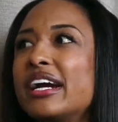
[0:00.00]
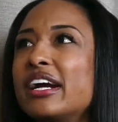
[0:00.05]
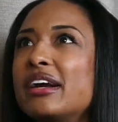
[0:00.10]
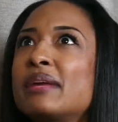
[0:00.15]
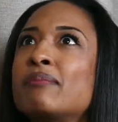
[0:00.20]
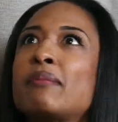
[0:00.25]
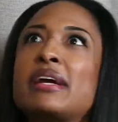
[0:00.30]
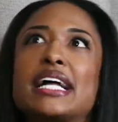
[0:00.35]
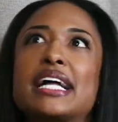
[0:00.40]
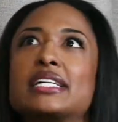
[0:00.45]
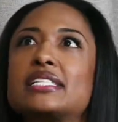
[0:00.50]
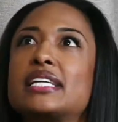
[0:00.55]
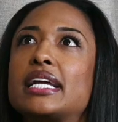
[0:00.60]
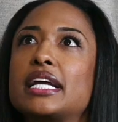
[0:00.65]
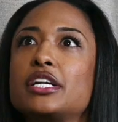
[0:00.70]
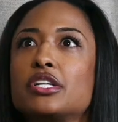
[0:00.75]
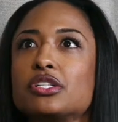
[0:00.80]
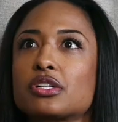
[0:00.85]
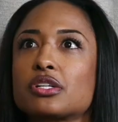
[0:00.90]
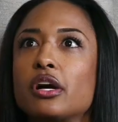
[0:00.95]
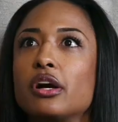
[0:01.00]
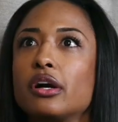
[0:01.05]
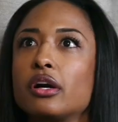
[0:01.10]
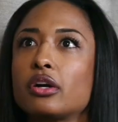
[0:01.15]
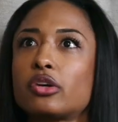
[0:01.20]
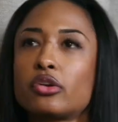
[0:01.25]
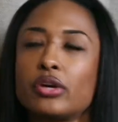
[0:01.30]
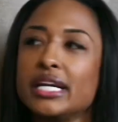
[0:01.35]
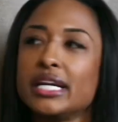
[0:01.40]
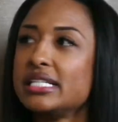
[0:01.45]
And my dad said I just got
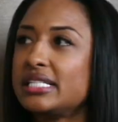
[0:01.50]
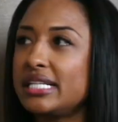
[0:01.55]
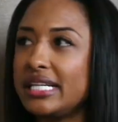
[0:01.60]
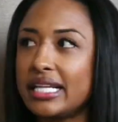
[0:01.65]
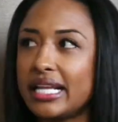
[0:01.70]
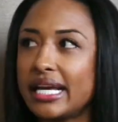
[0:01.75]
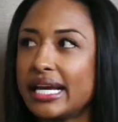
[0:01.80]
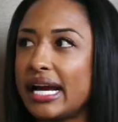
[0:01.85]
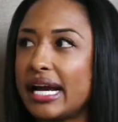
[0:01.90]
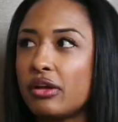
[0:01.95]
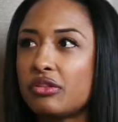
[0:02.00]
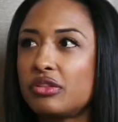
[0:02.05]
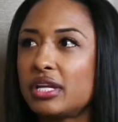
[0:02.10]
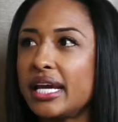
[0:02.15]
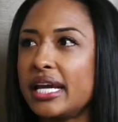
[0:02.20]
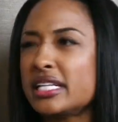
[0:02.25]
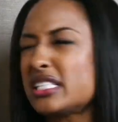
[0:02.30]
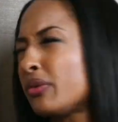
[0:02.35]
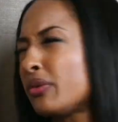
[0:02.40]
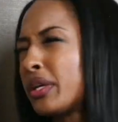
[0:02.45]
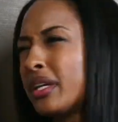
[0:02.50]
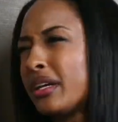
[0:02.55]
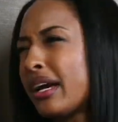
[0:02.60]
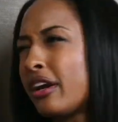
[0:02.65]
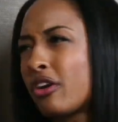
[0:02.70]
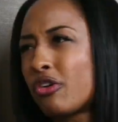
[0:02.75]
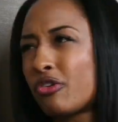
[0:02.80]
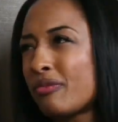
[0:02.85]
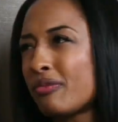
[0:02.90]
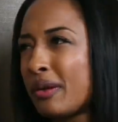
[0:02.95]
crazy, like out the gates. I
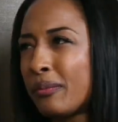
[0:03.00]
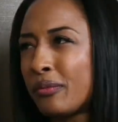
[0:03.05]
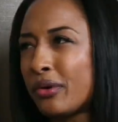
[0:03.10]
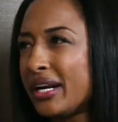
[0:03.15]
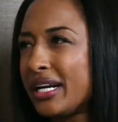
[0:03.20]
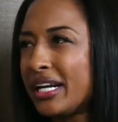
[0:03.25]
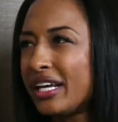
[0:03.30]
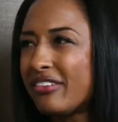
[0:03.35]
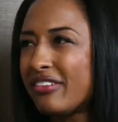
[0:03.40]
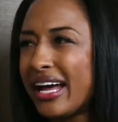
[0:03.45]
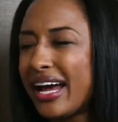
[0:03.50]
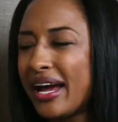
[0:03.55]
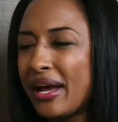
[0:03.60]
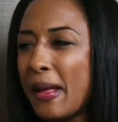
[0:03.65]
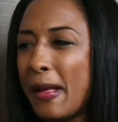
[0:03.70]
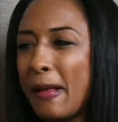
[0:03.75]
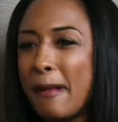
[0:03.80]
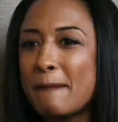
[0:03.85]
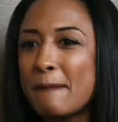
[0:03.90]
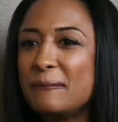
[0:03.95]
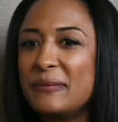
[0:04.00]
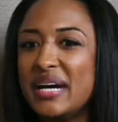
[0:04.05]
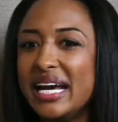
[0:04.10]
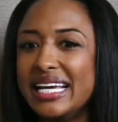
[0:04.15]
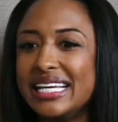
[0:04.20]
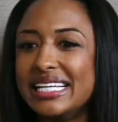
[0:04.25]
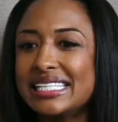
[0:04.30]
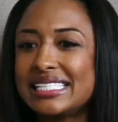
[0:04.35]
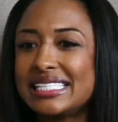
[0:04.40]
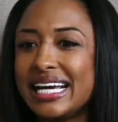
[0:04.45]
don't remember any of that, but
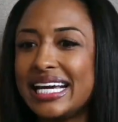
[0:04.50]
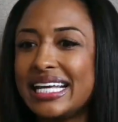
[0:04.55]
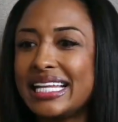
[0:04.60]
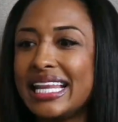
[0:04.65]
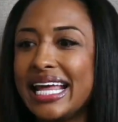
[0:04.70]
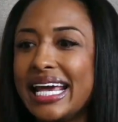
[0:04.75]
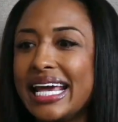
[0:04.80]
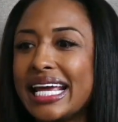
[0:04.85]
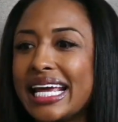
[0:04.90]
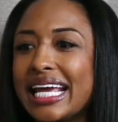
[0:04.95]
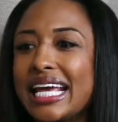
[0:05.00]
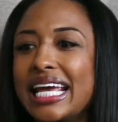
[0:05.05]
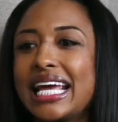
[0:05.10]
he said like,